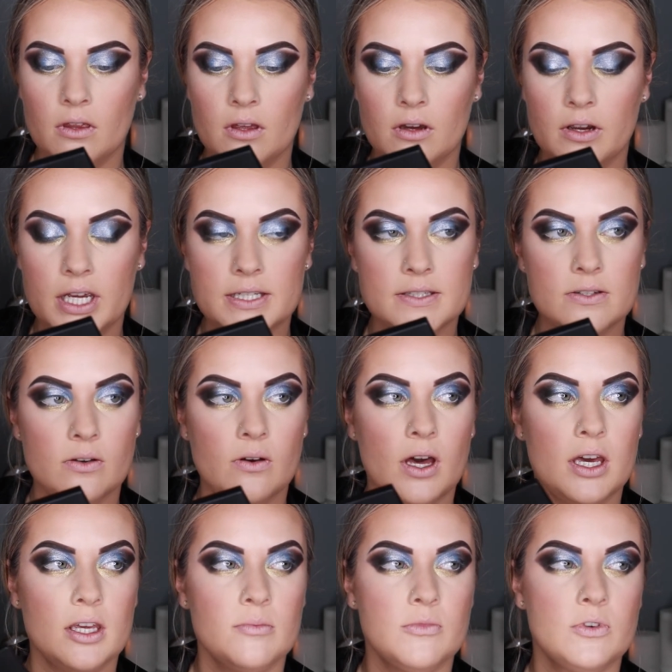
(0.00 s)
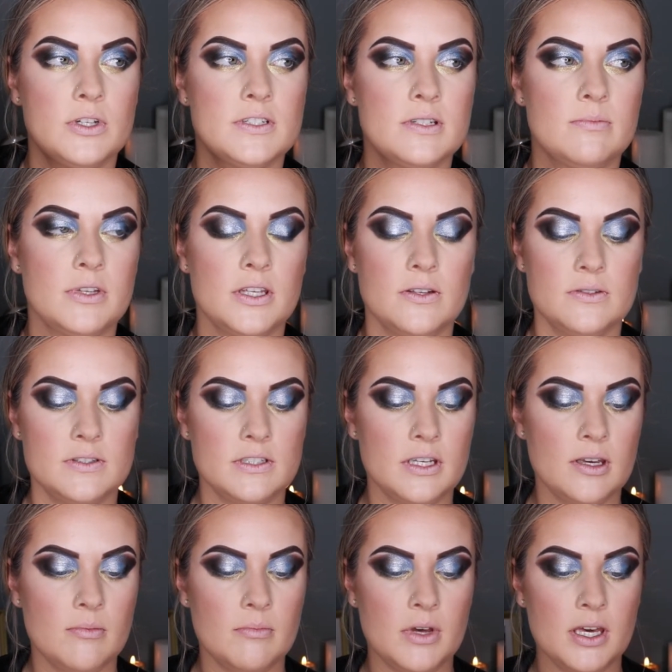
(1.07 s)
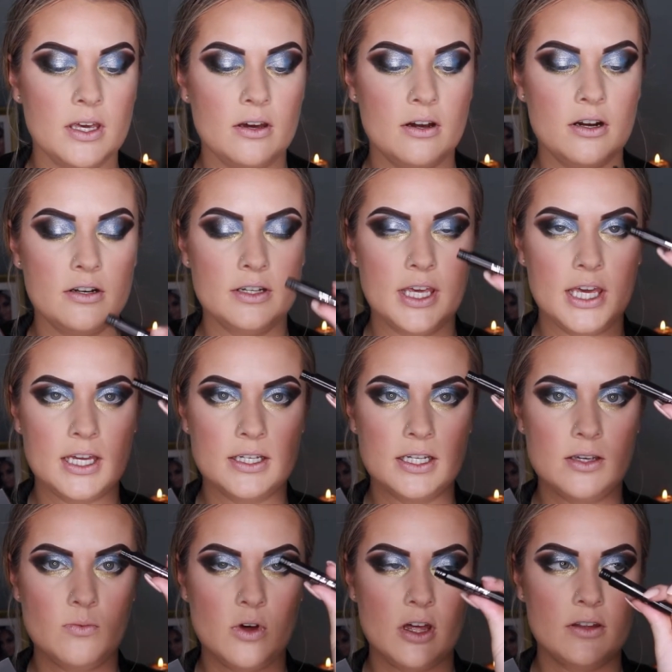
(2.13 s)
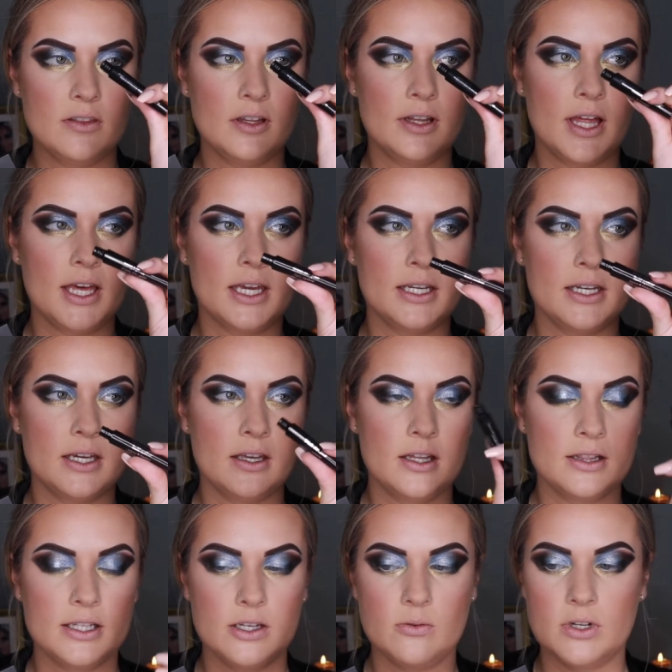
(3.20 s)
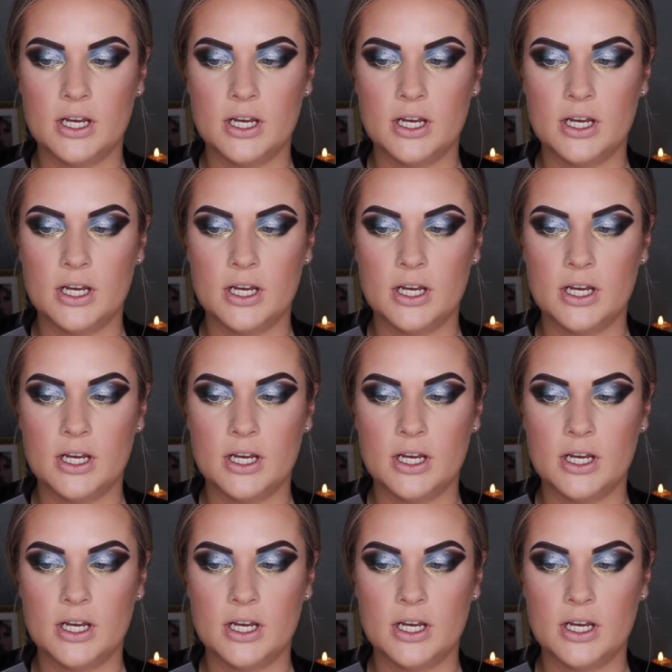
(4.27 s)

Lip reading: All right, so I am going to be using my Hard Candy Walk the Line liquid